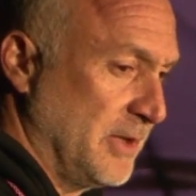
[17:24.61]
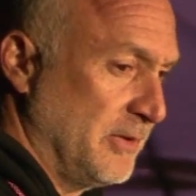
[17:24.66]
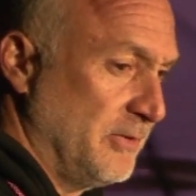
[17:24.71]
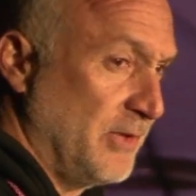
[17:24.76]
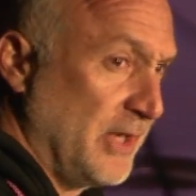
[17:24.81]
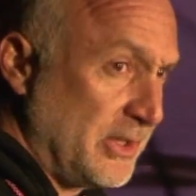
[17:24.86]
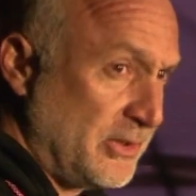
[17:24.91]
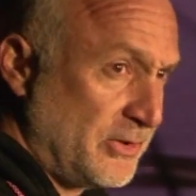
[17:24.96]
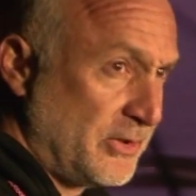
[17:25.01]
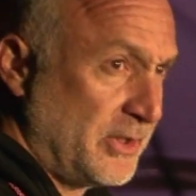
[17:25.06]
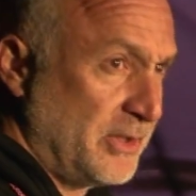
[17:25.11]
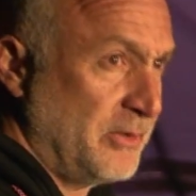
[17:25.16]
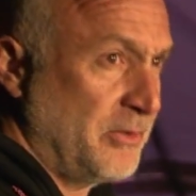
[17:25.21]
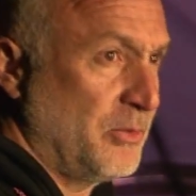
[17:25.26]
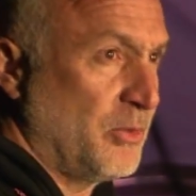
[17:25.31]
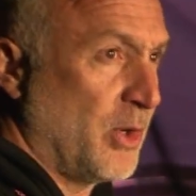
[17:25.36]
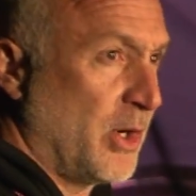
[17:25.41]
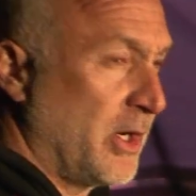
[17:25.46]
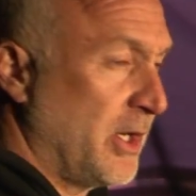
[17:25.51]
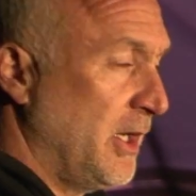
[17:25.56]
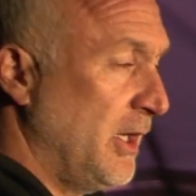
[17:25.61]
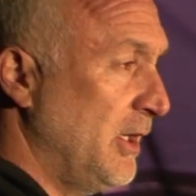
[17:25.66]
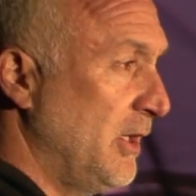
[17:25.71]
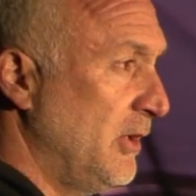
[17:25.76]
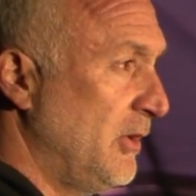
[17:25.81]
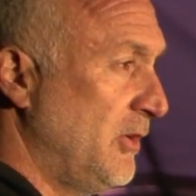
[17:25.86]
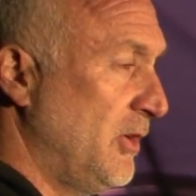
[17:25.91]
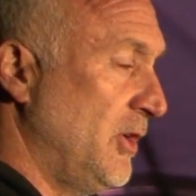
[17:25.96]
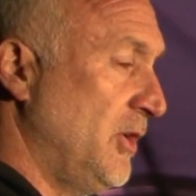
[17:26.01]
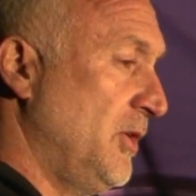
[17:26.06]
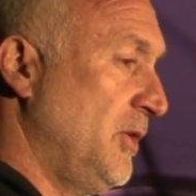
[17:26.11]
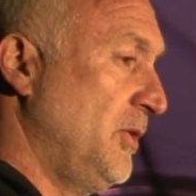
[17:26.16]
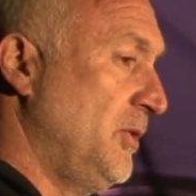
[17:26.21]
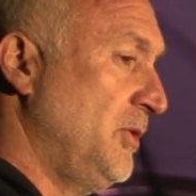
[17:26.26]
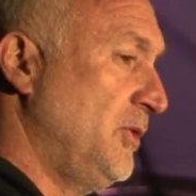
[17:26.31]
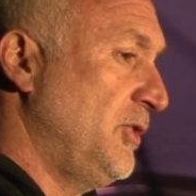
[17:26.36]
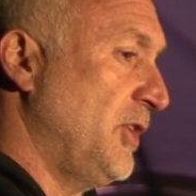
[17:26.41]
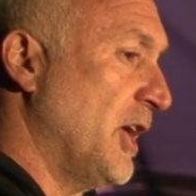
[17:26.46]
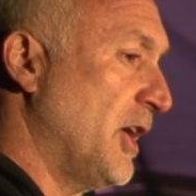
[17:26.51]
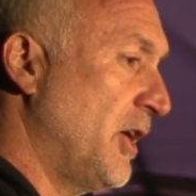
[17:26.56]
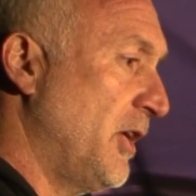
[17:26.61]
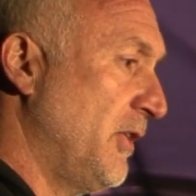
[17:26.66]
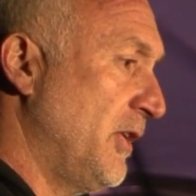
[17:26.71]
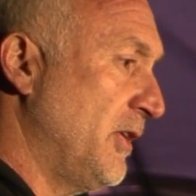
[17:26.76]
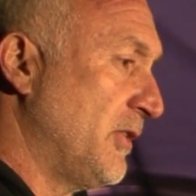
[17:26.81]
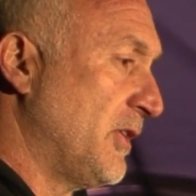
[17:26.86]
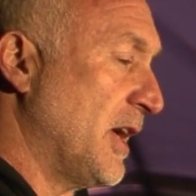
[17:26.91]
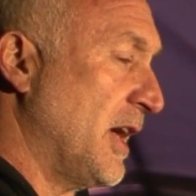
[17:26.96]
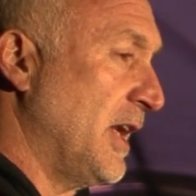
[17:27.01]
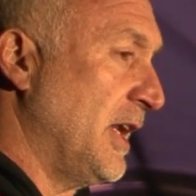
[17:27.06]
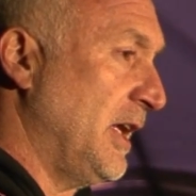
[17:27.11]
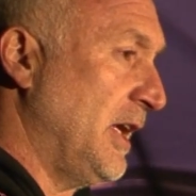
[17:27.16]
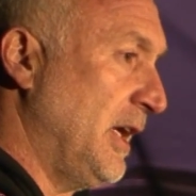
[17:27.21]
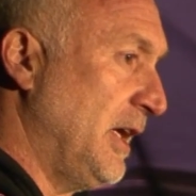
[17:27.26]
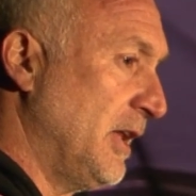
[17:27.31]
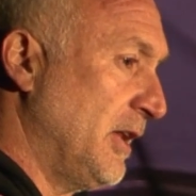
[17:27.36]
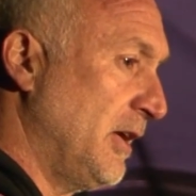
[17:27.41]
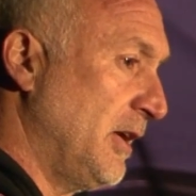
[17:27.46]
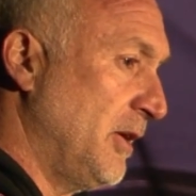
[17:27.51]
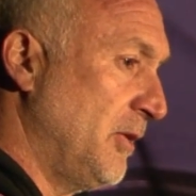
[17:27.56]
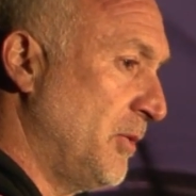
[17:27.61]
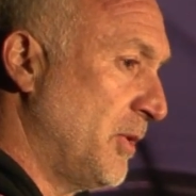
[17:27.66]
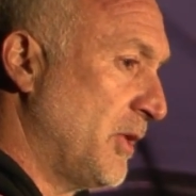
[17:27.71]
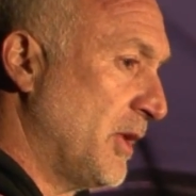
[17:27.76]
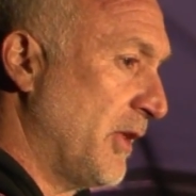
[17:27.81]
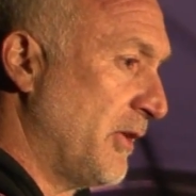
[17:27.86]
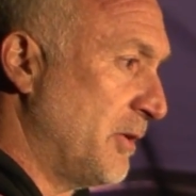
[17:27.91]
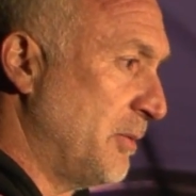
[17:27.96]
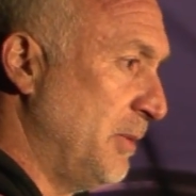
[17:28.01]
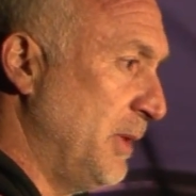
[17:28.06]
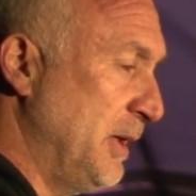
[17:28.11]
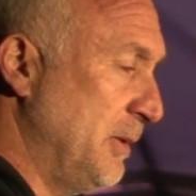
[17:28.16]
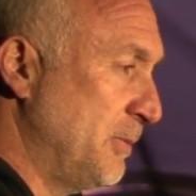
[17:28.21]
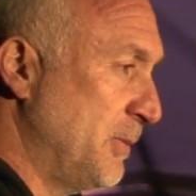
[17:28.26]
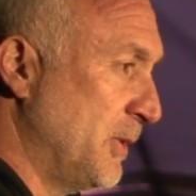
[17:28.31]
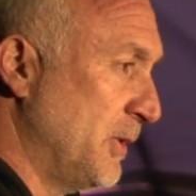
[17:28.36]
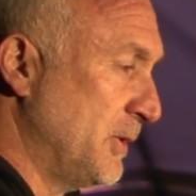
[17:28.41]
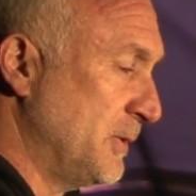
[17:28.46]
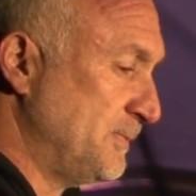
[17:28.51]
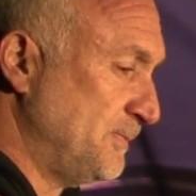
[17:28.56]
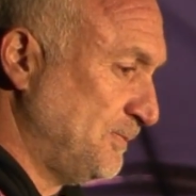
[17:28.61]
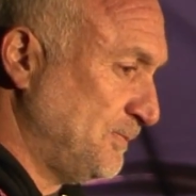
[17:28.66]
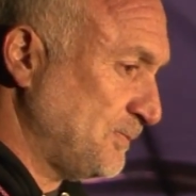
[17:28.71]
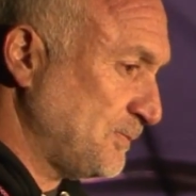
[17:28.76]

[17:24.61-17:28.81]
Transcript: veteran working to share this kind of healing with other people,